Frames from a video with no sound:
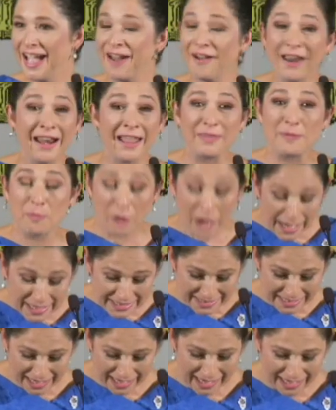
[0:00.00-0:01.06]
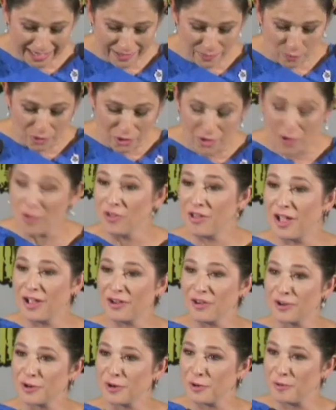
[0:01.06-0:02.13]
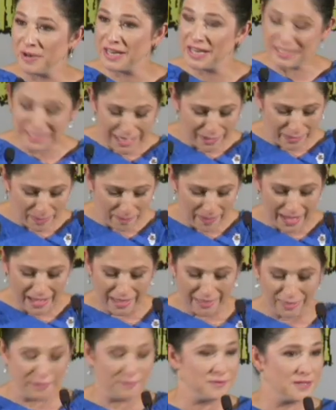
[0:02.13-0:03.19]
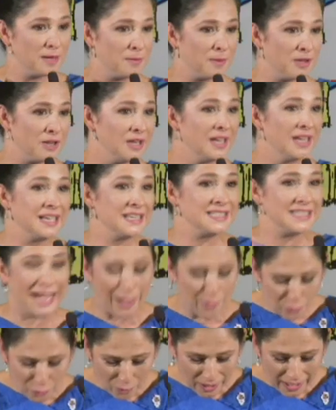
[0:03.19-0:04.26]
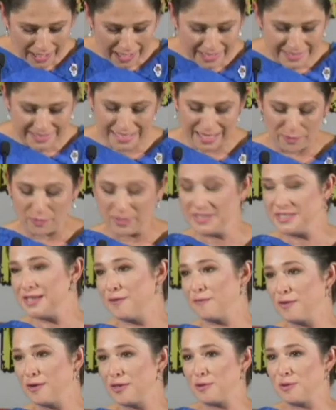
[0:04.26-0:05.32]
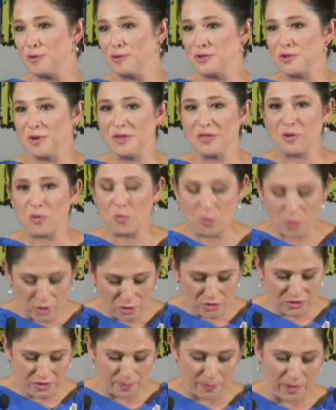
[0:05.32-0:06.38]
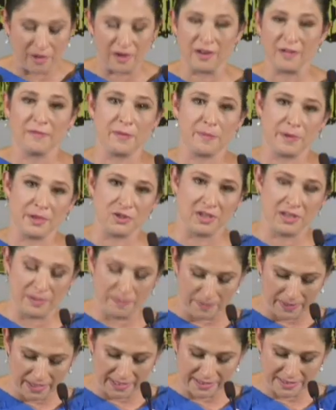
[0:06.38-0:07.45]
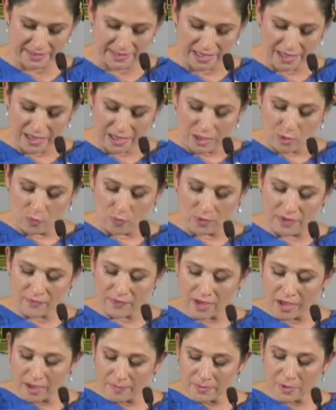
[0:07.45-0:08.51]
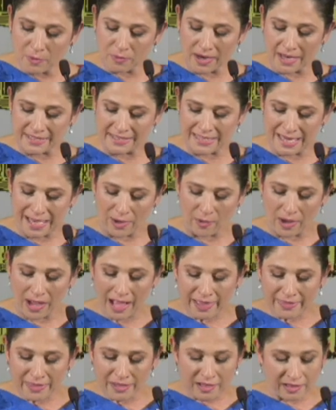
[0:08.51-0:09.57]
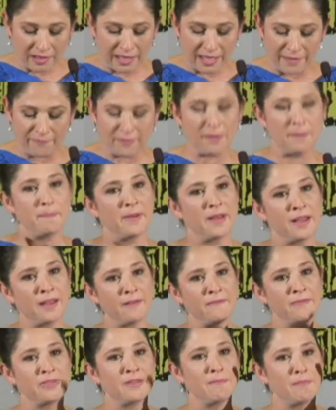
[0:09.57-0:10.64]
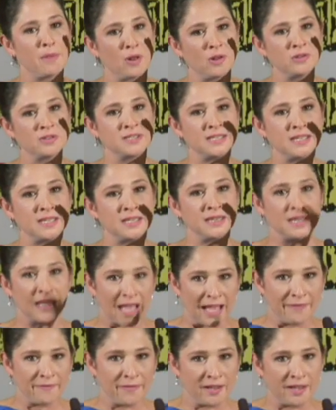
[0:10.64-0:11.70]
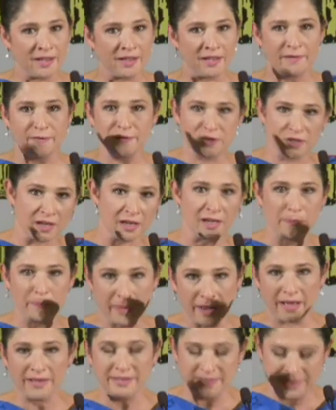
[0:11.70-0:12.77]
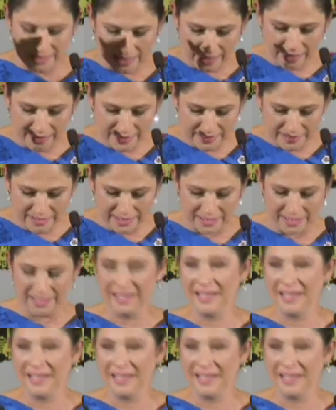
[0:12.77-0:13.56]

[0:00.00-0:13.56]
All right, on the bright side, we're no longer careening down the path of double downgrades that we suffered through during the worst part of the budget impasse. We've come to rest now on the cliff above the molten lava of junk bond status.